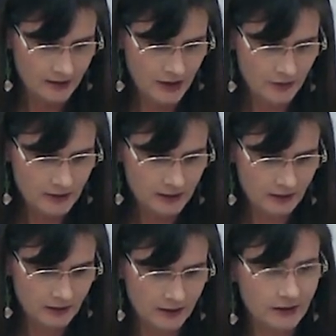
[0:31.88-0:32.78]

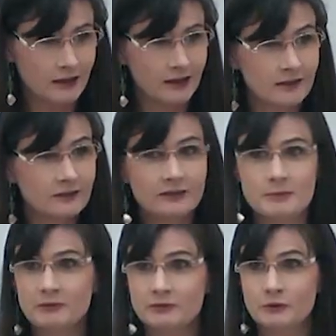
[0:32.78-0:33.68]
Knowing uh,
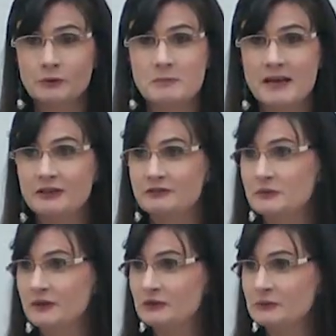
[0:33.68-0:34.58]
some of you, or many of
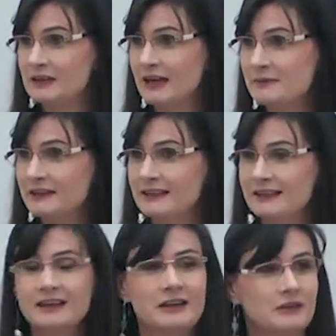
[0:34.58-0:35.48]
you, as you were coming
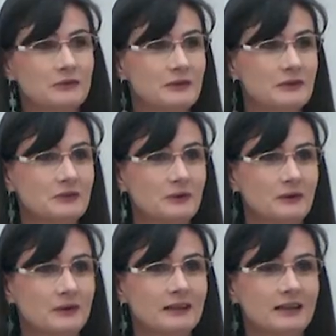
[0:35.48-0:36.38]
in through the
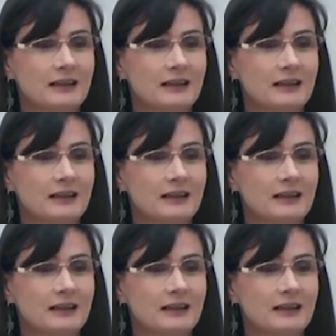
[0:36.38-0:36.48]
door,